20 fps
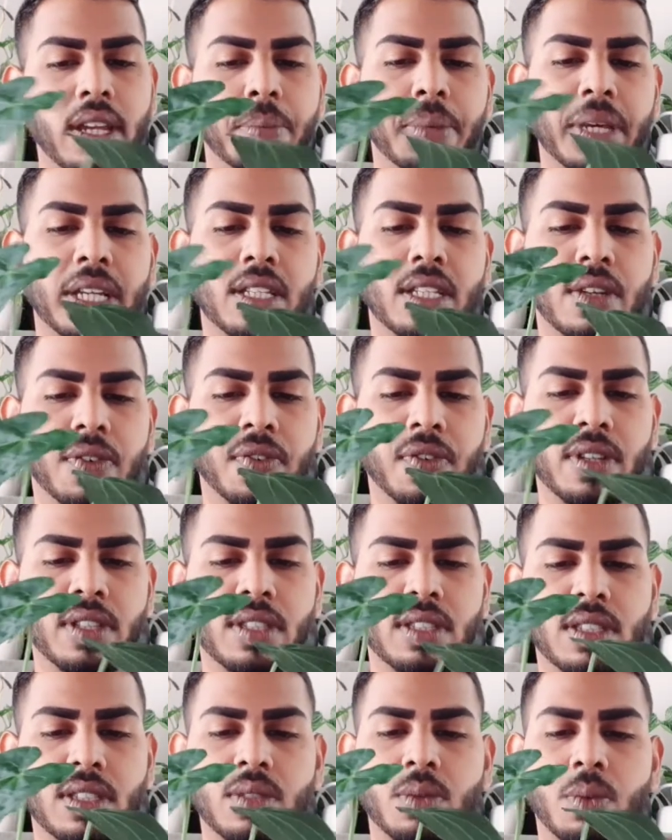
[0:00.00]
a big
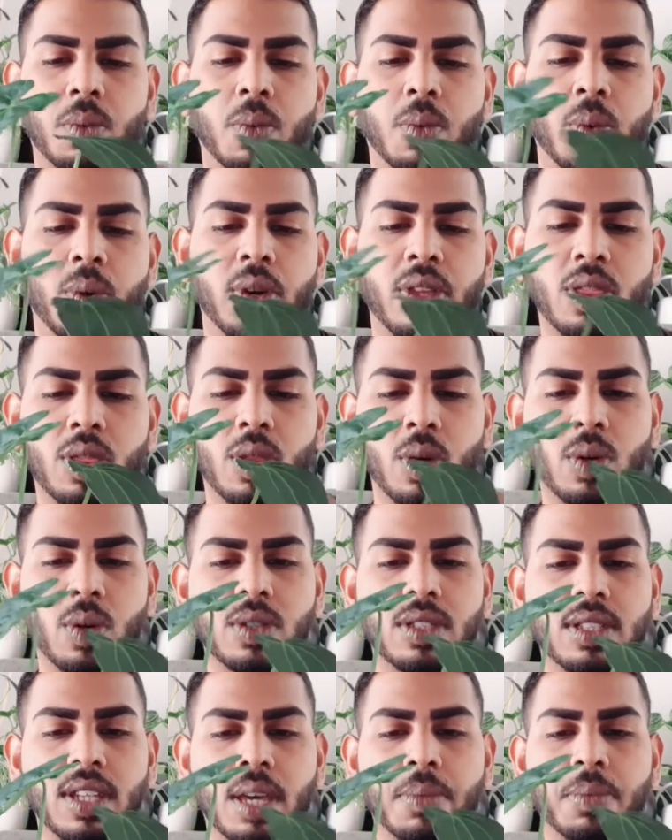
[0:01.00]
difference with
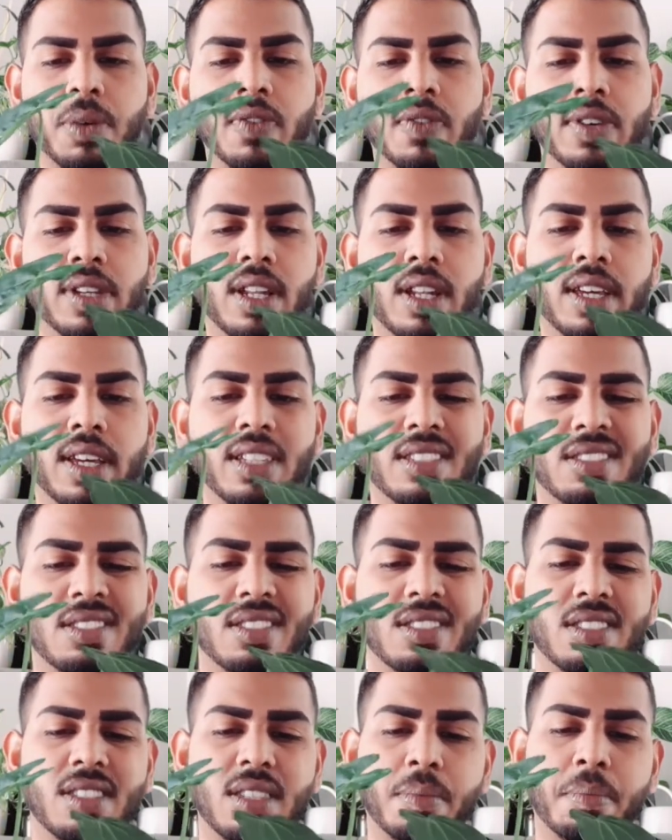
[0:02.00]
those type of
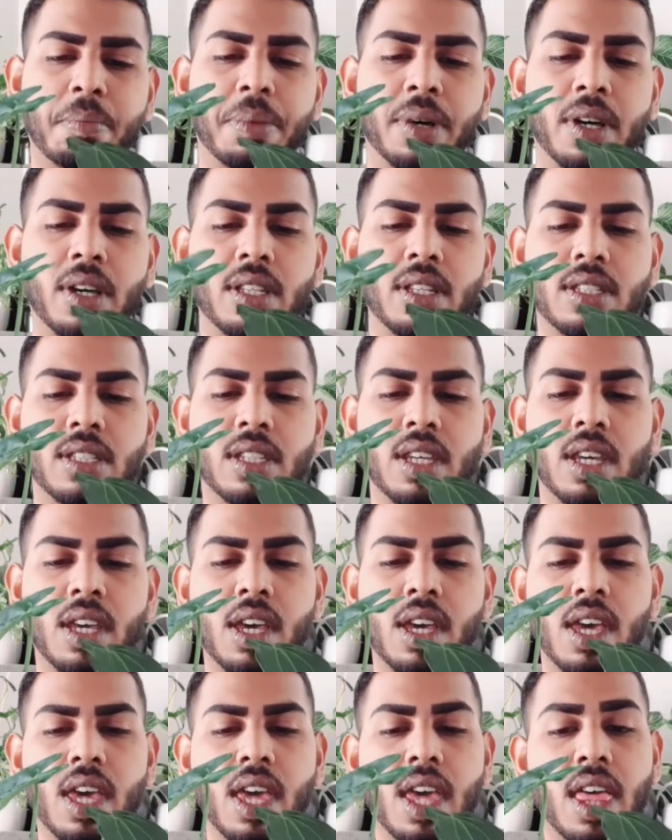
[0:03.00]
fertilizers, but
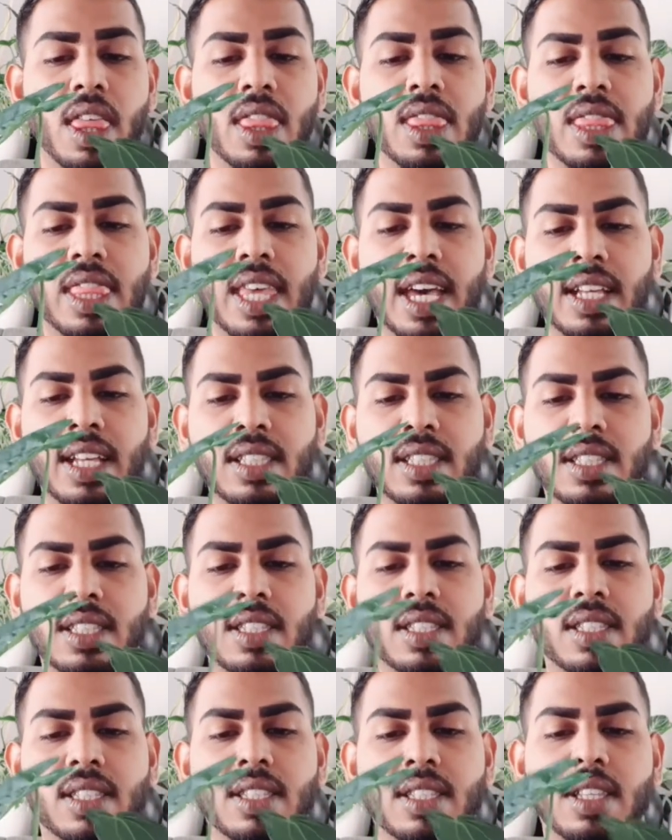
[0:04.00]

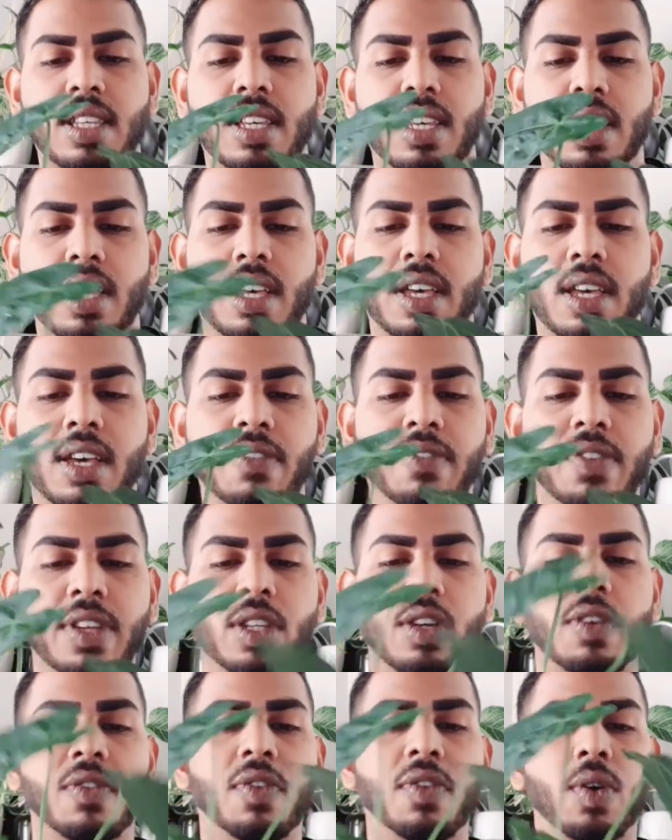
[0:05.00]
that's a
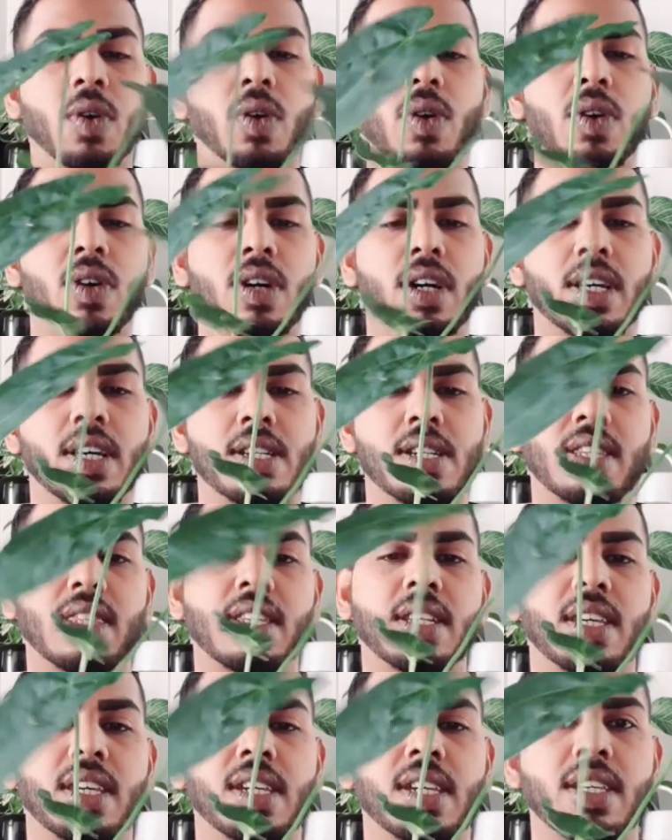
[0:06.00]
video for
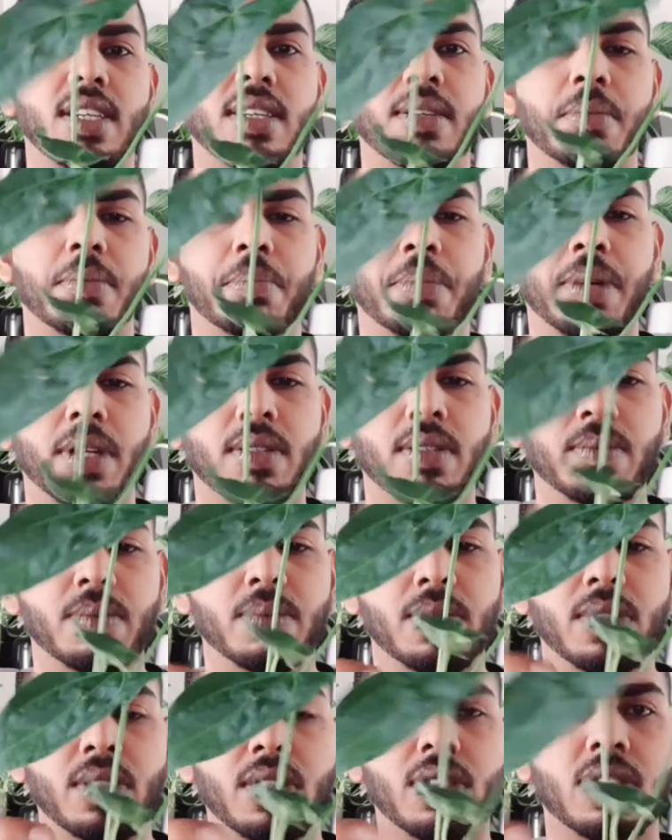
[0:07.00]
another day. But
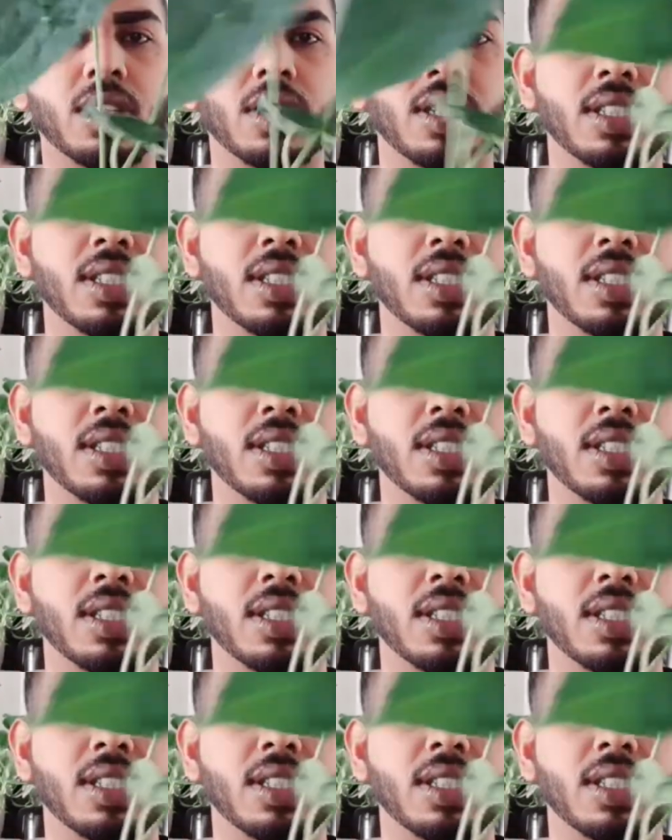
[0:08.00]
just gonna